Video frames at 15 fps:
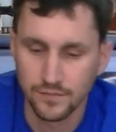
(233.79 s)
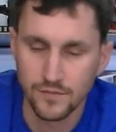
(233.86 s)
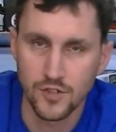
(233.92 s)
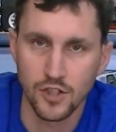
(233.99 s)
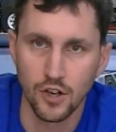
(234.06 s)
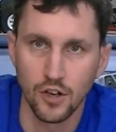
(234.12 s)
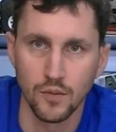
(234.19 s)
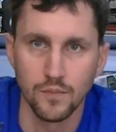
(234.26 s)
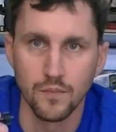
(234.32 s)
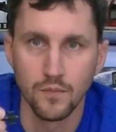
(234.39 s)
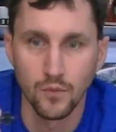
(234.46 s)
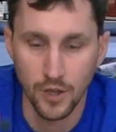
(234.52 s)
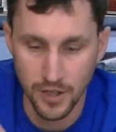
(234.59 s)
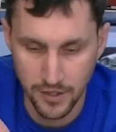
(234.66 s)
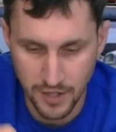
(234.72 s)
So
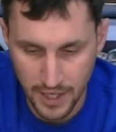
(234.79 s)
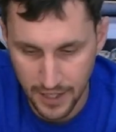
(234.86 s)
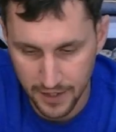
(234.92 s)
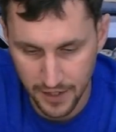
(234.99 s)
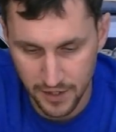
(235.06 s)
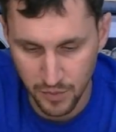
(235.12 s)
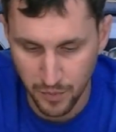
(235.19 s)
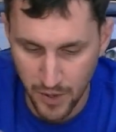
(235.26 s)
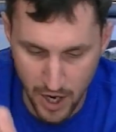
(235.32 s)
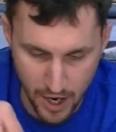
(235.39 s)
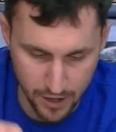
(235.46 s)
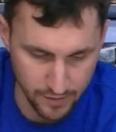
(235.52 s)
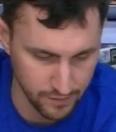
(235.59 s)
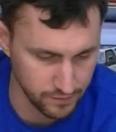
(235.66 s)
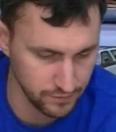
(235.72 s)
when you take this apart